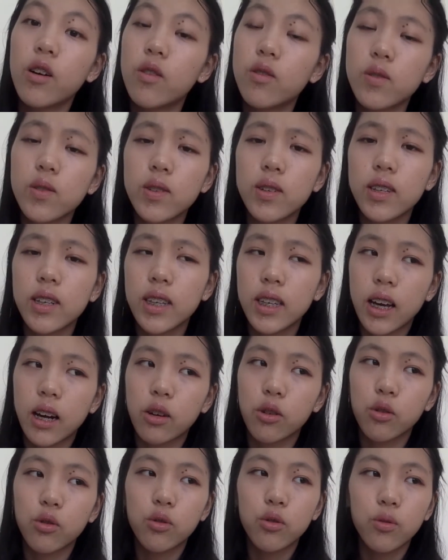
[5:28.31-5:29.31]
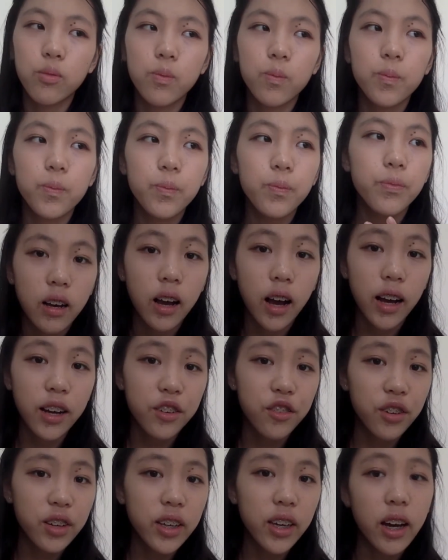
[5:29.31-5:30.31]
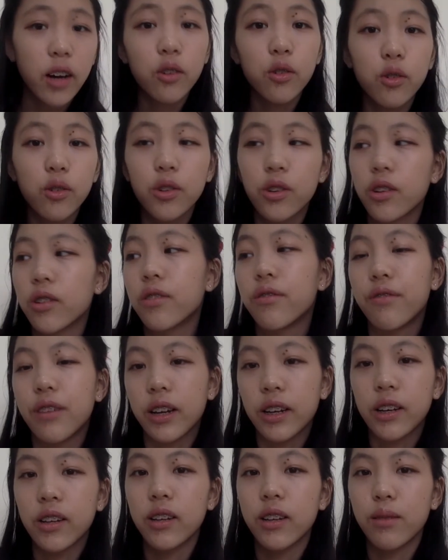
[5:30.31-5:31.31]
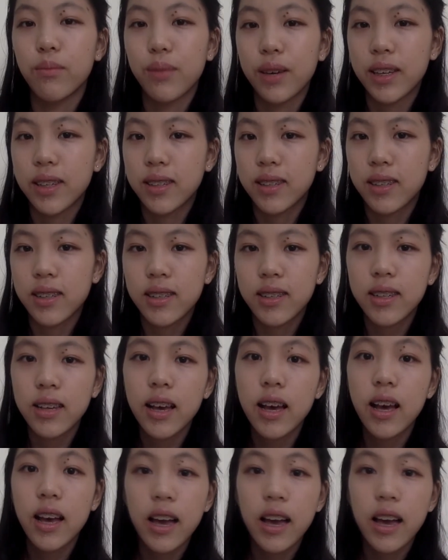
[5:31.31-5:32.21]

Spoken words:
Also, the Yakult, I drink Yakult on a regular basis,